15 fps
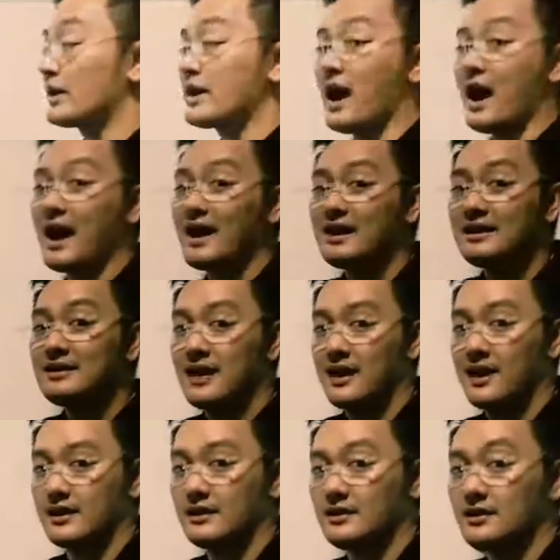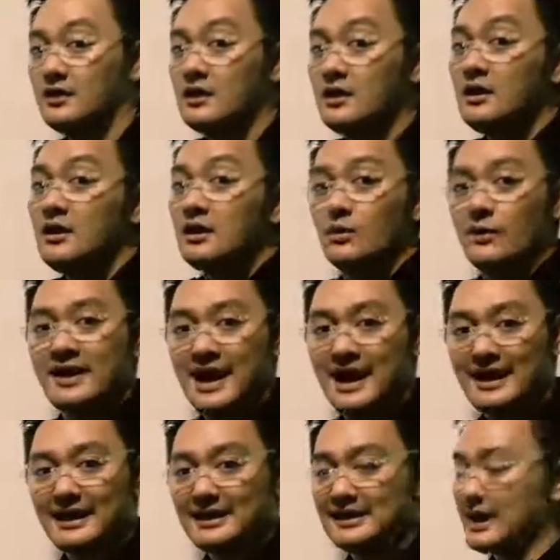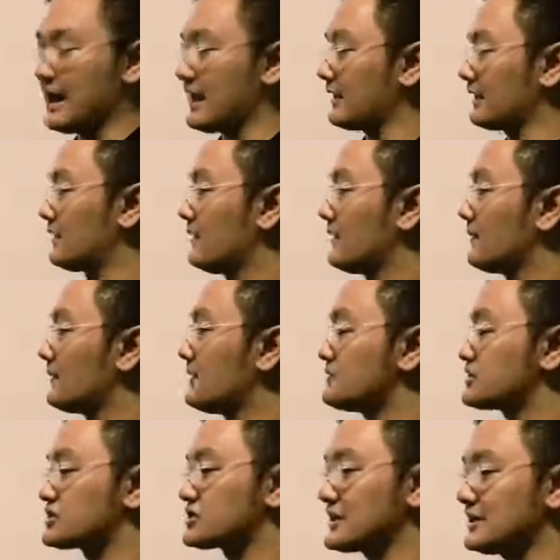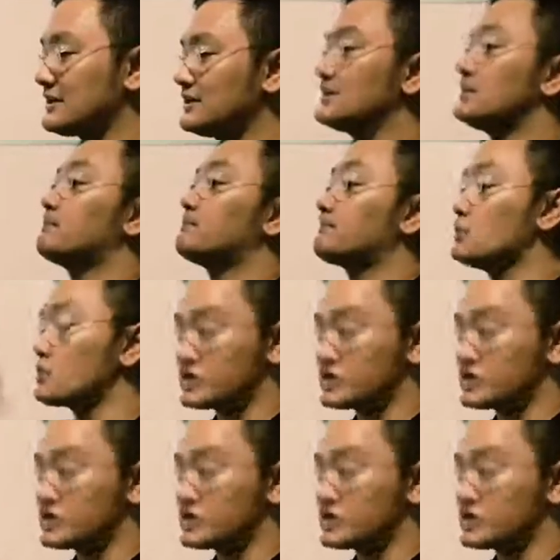So when I inhale, the machine